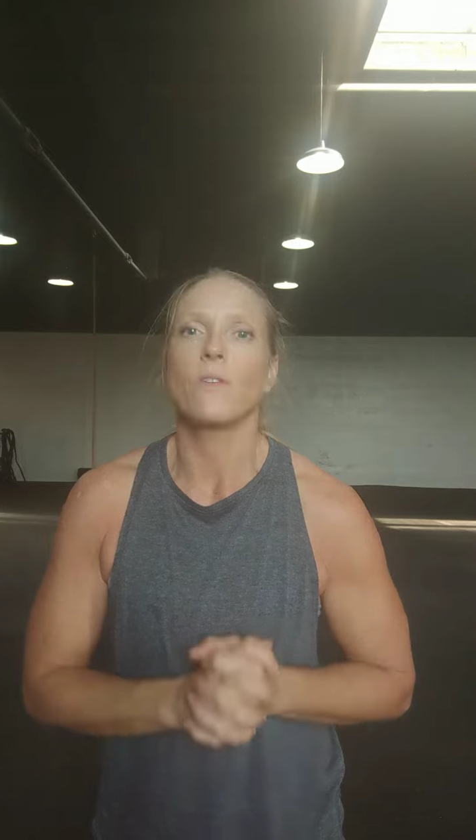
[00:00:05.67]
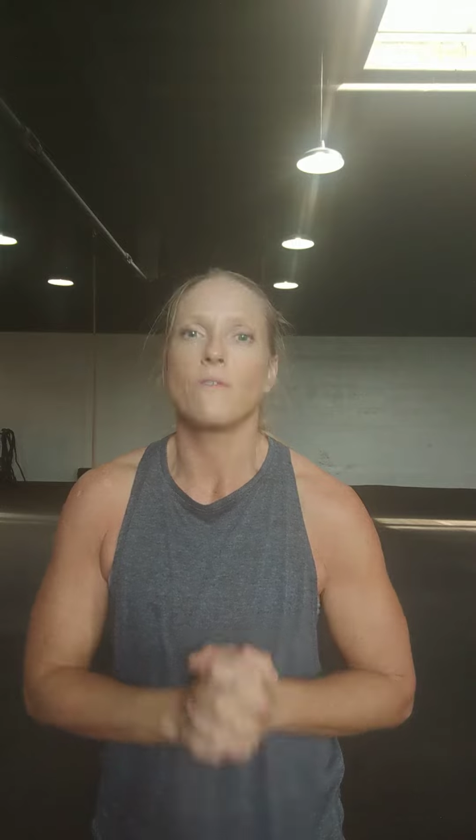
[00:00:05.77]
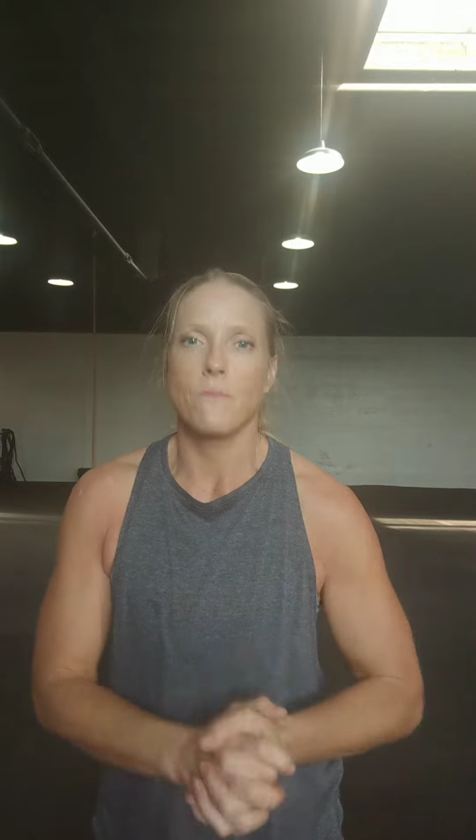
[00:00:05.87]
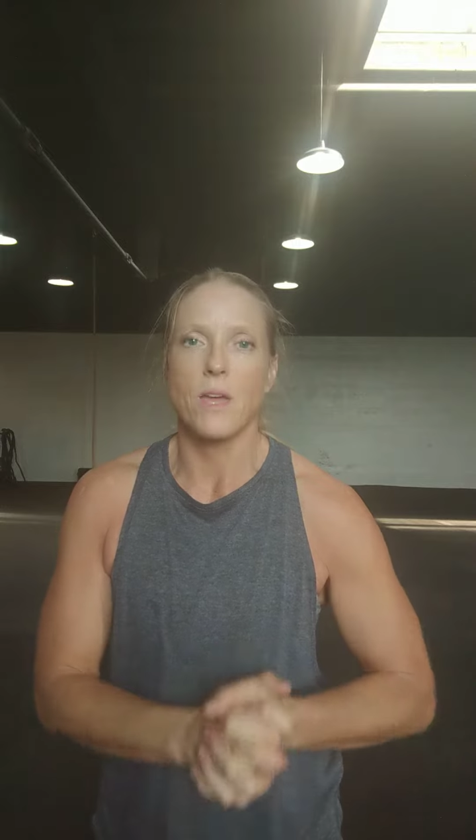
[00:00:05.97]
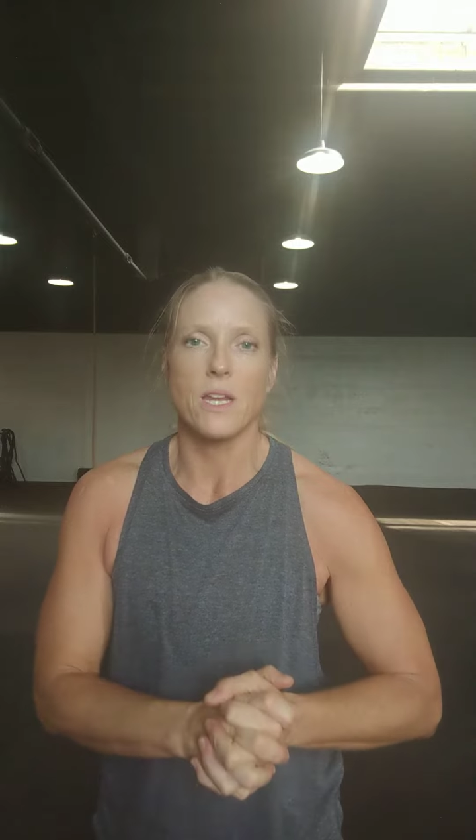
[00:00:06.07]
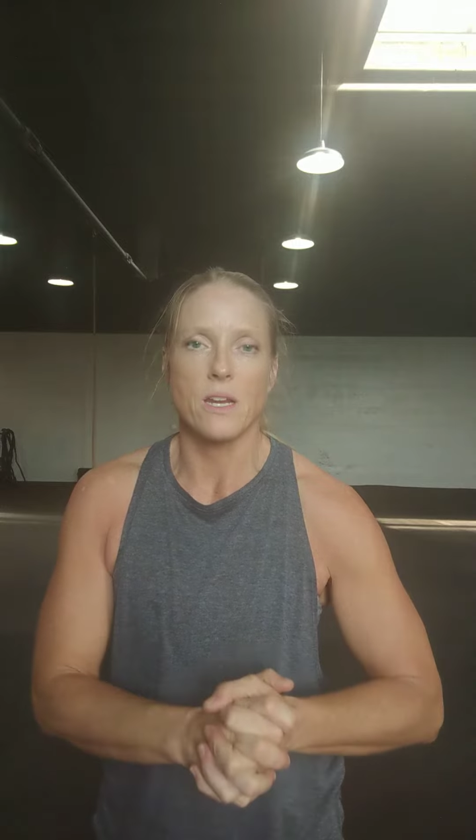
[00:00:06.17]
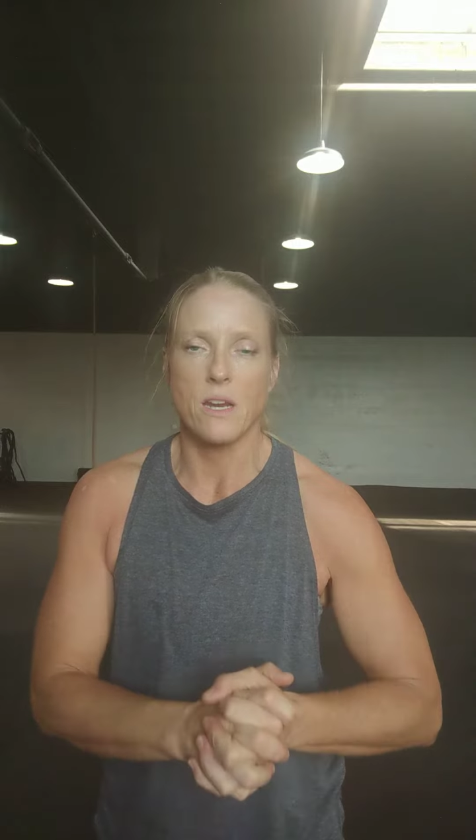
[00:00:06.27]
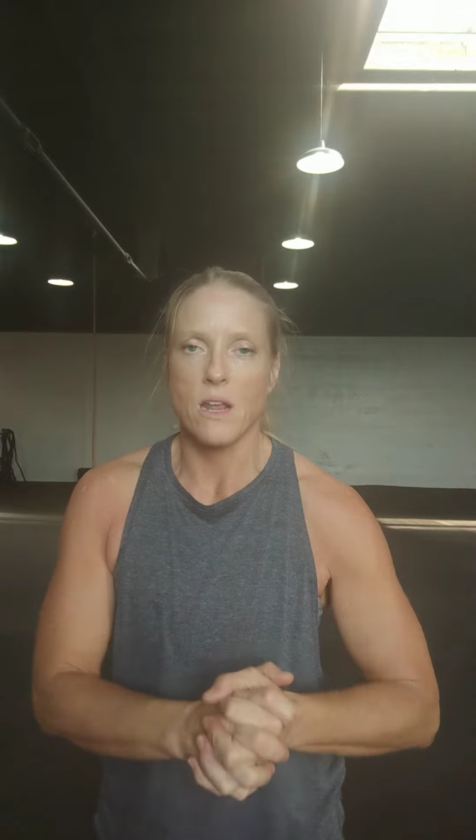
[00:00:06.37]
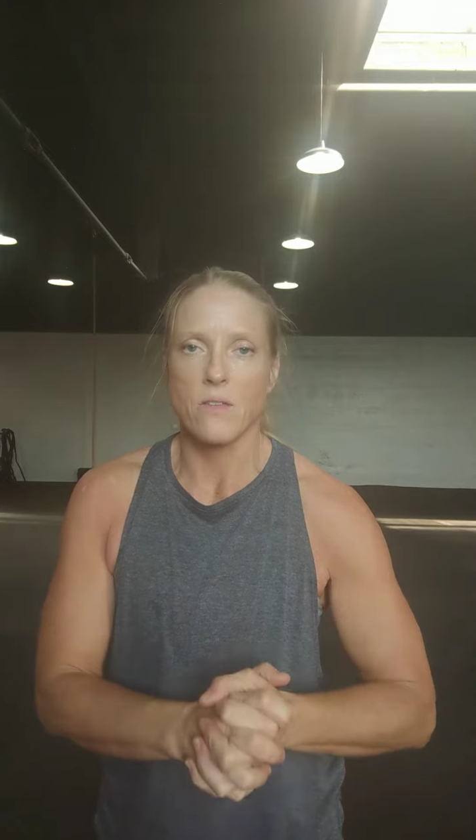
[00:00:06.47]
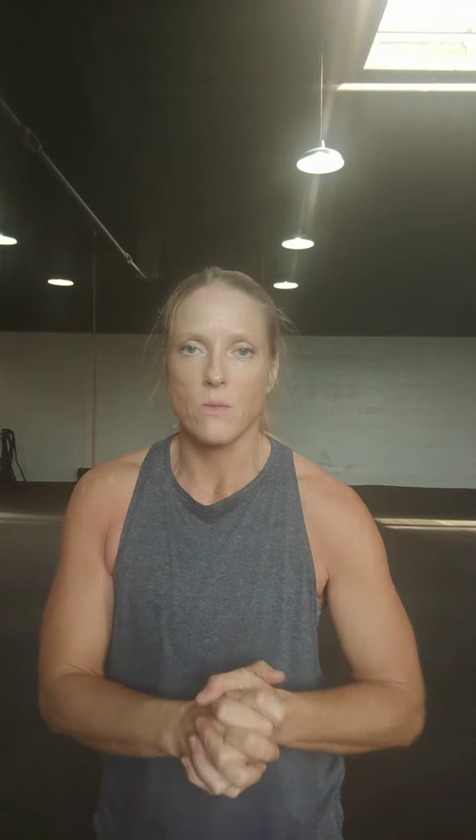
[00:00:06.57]
We've made it
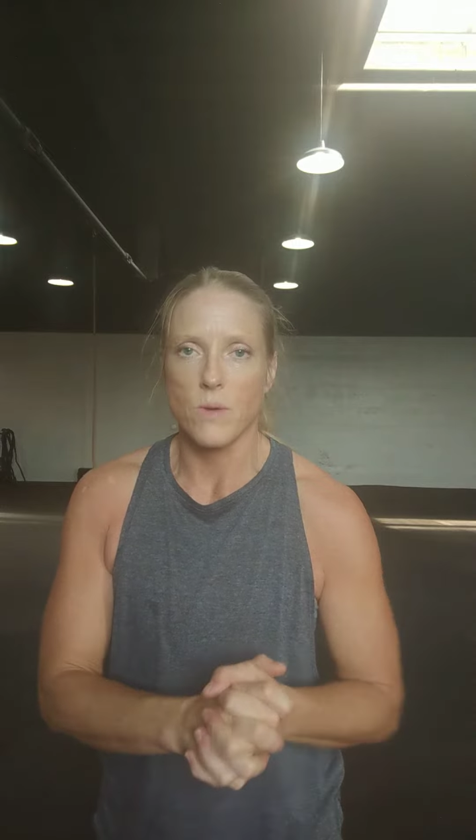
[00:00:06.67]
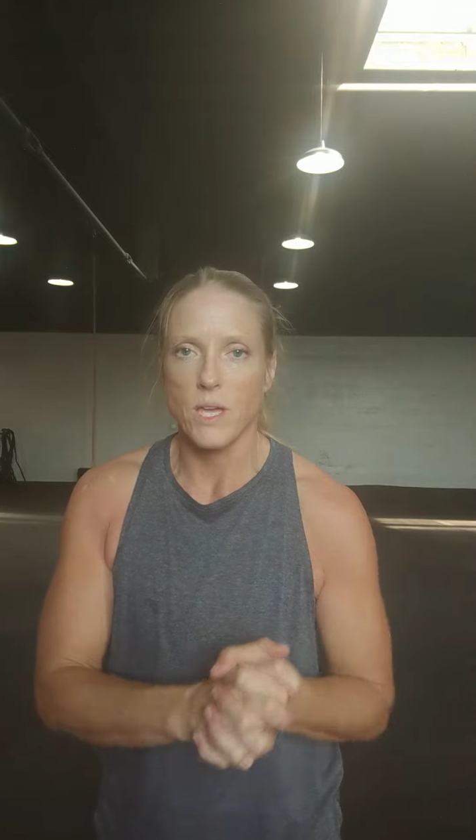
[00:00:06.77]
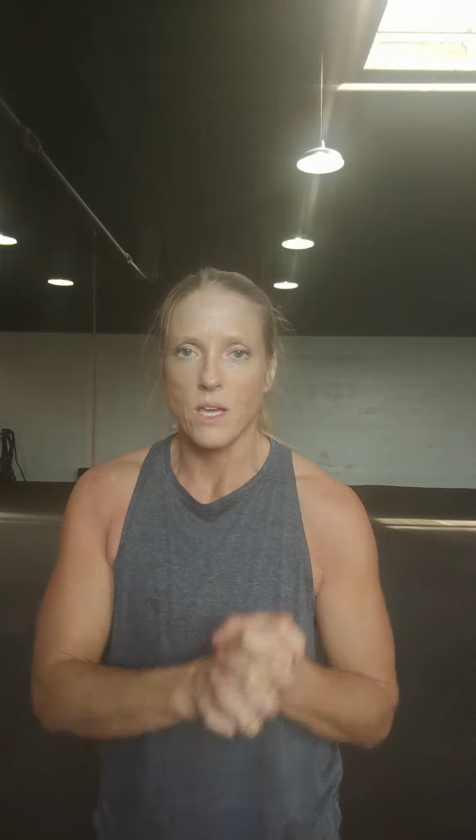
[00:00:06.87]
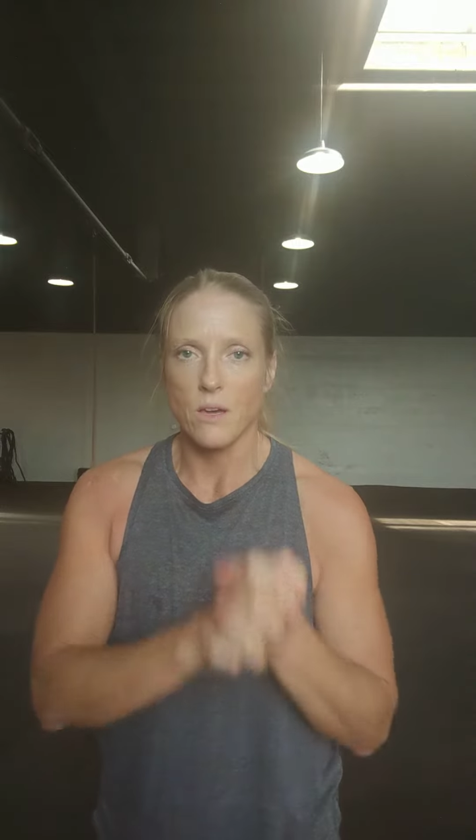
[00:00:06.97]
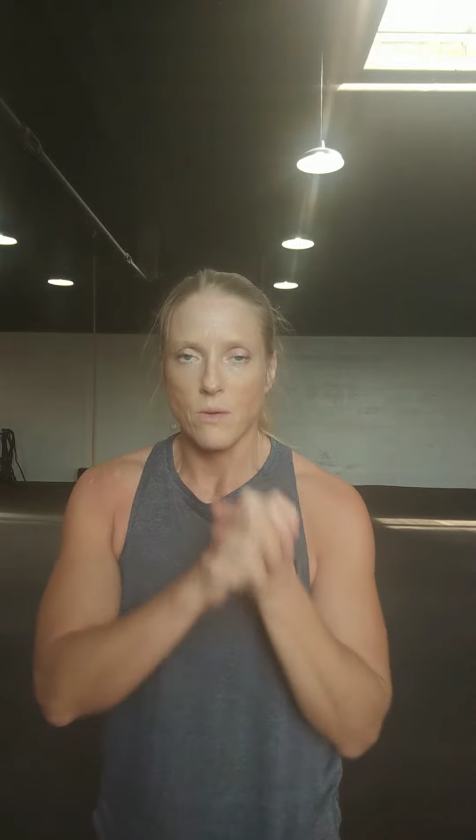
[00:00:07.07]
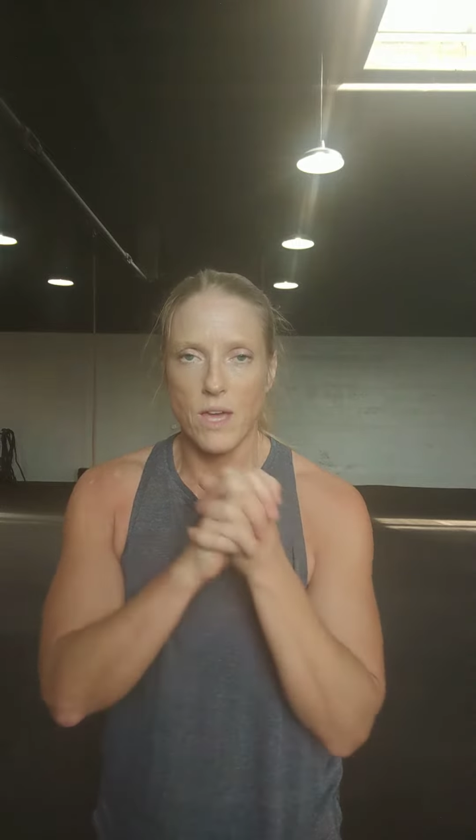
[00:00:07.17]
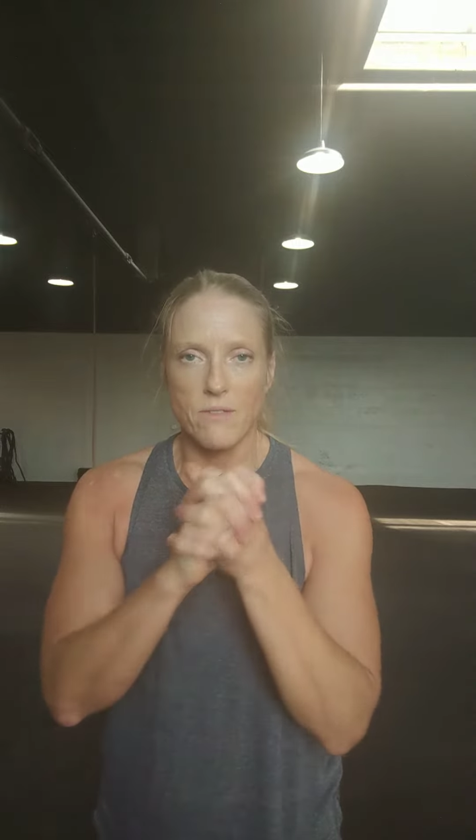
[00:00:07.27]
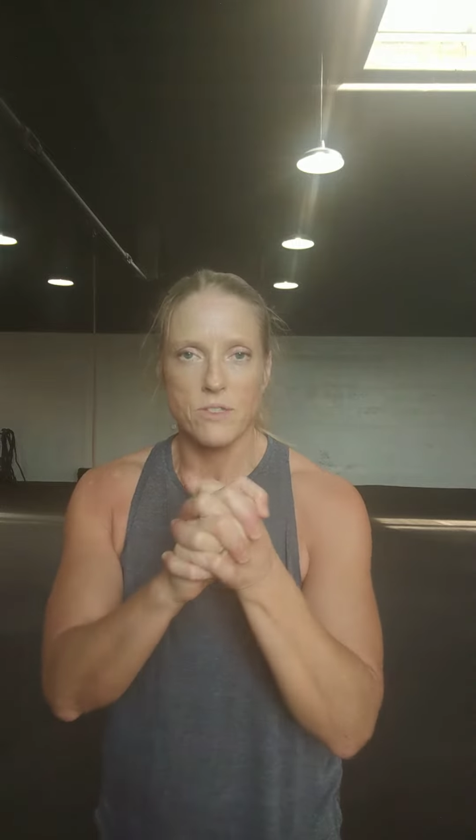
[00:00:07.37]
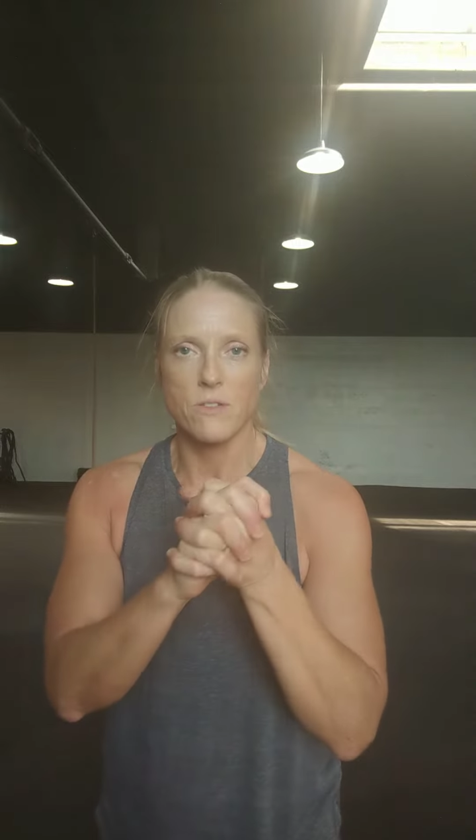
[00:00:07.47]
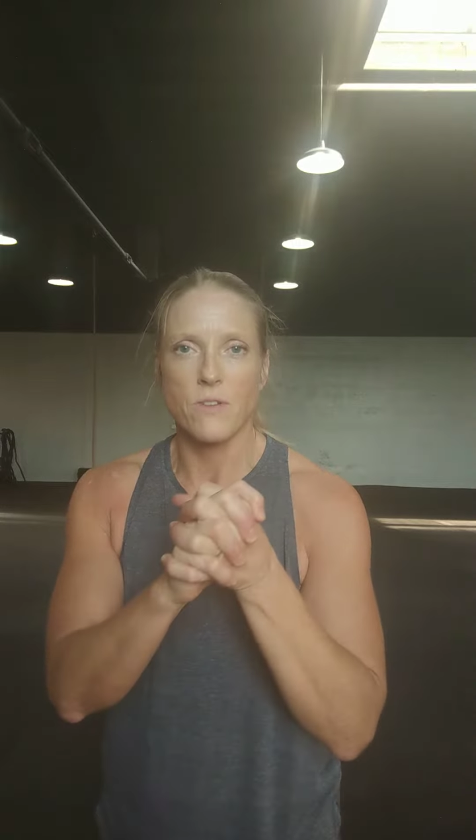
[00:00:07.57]
another week. We
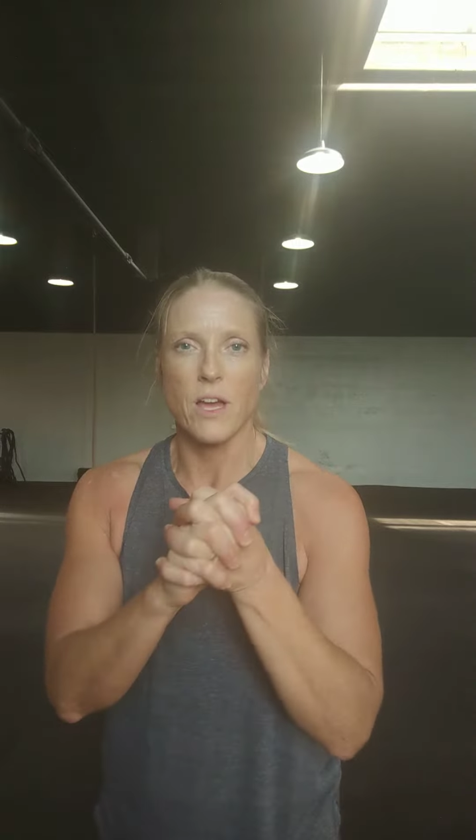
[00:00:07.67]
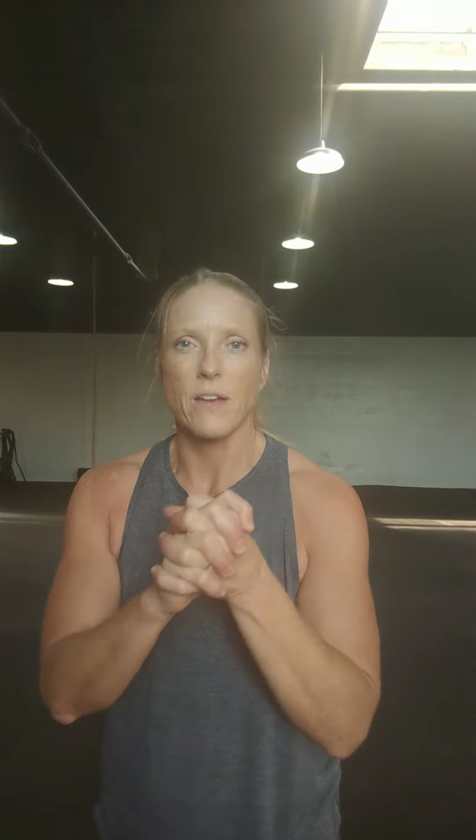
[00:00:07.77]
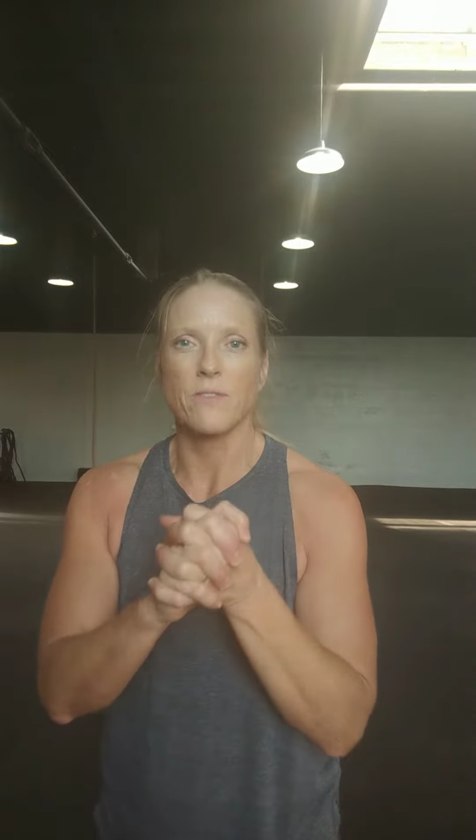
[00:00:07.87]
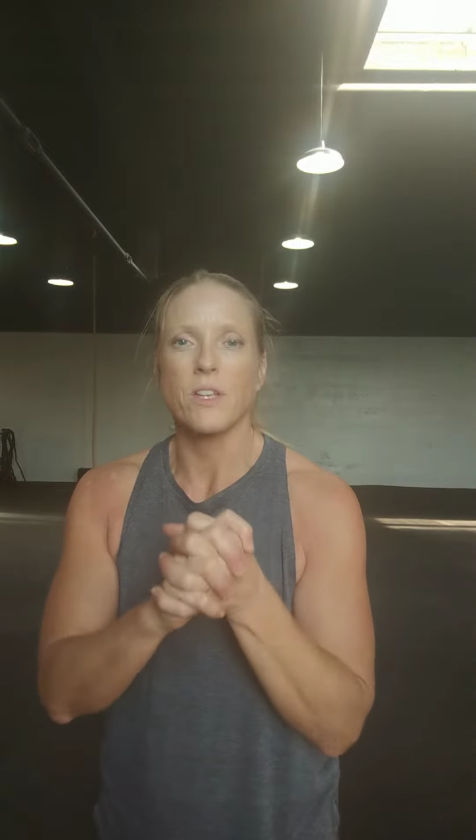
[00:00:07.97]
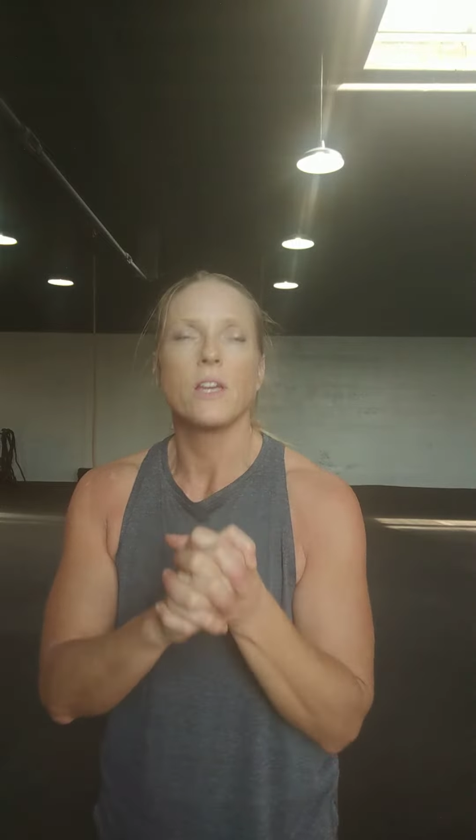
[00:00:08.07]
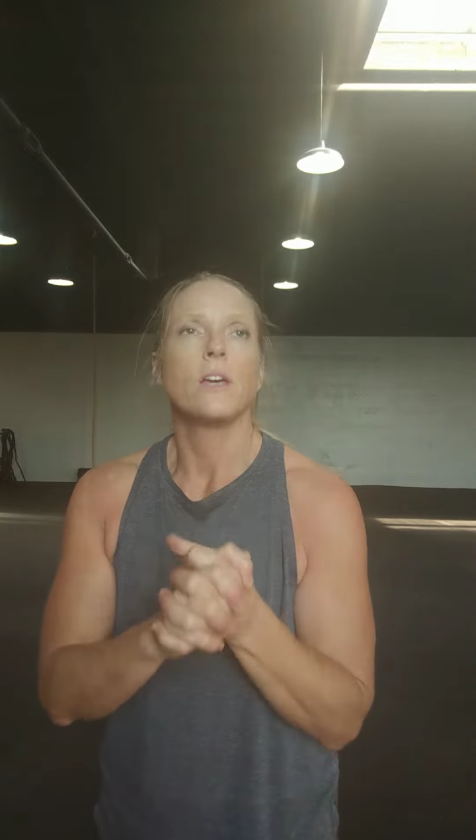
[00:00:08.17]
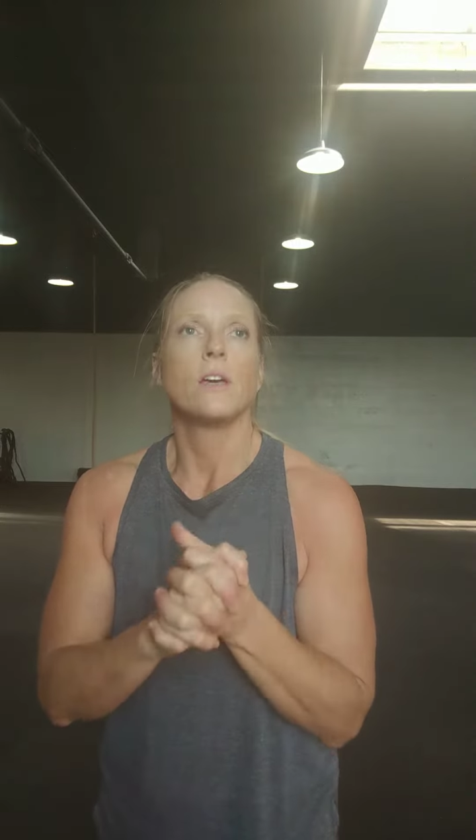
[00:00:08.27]
have survived.